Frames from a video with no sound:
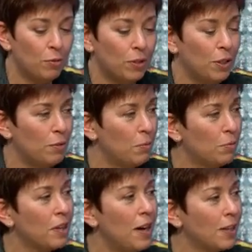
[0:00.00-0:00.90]
you know,
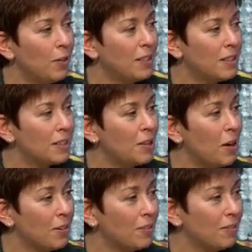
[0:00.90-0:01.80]
we're not going to
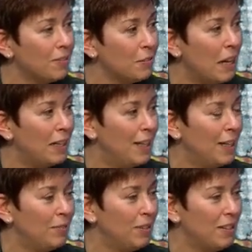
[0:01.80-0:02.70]
start right
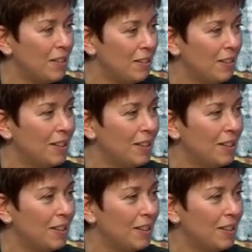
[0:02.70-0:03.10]
in with